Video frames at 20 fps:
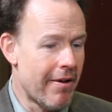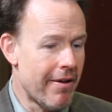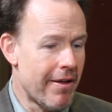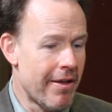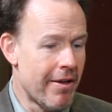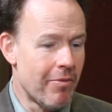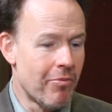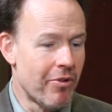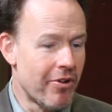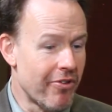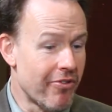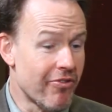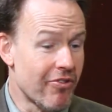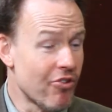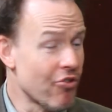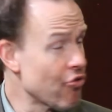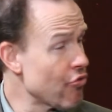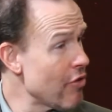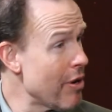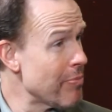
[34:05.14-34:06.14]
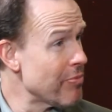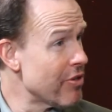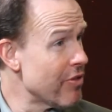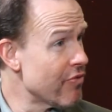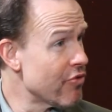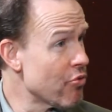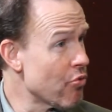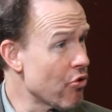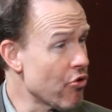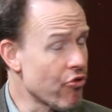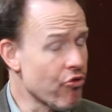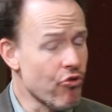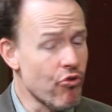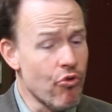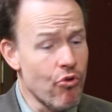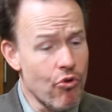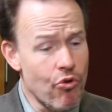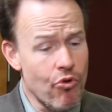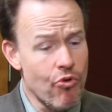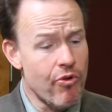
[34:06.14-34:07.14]
It was disruptive to our
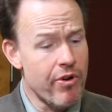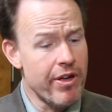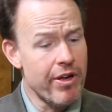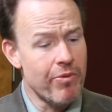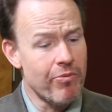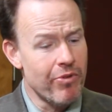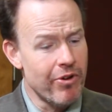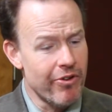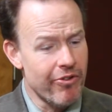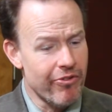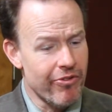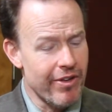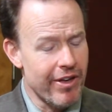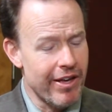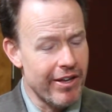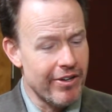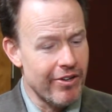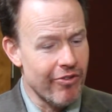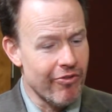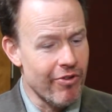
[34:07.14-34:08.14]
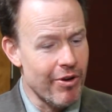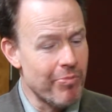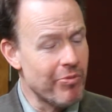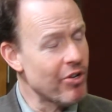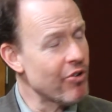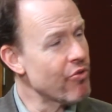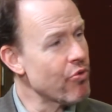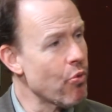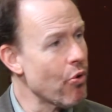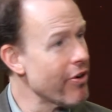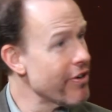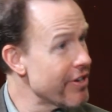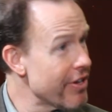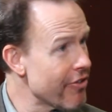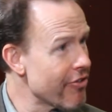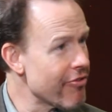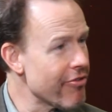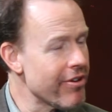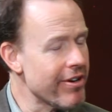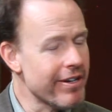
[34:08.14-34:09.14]
school. It was disruptive to our
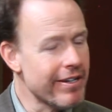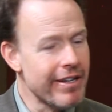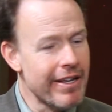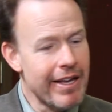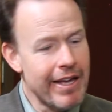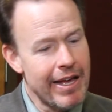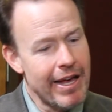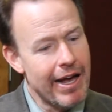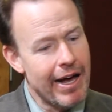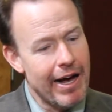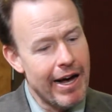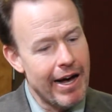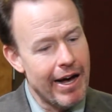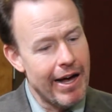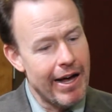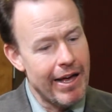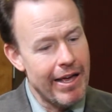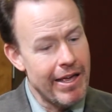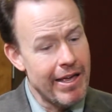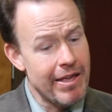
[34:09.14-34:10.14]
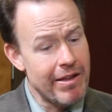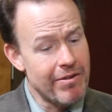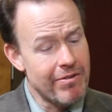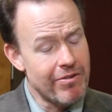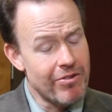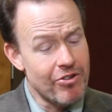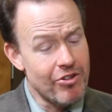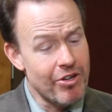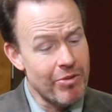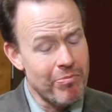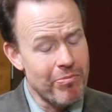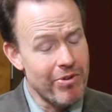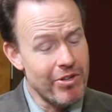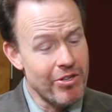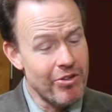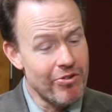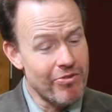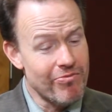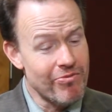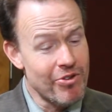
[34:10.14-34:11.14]
district. It
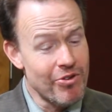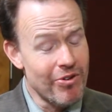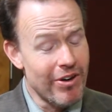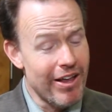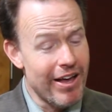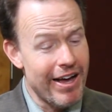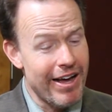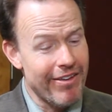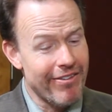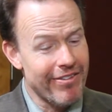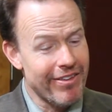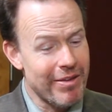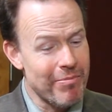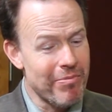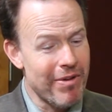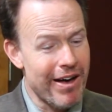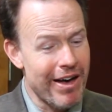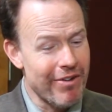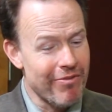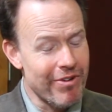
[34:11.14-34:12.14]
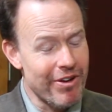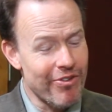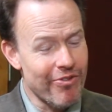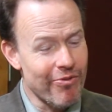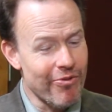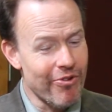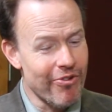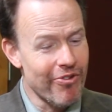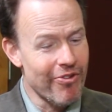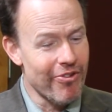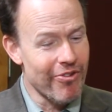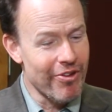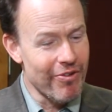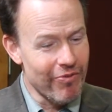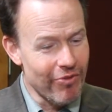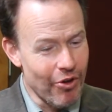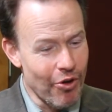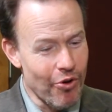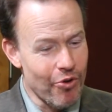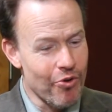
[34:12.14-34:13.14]
utilized the combined resources
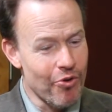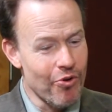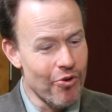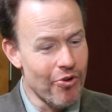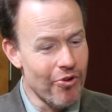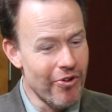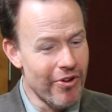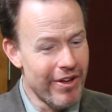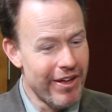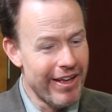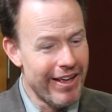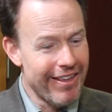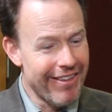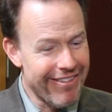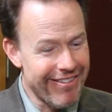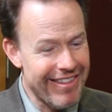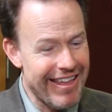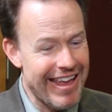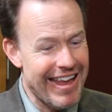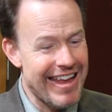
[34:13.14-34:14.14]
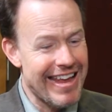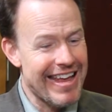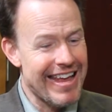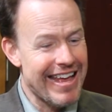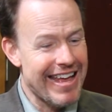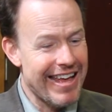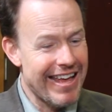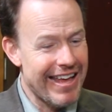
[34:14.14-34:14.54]
of local, state,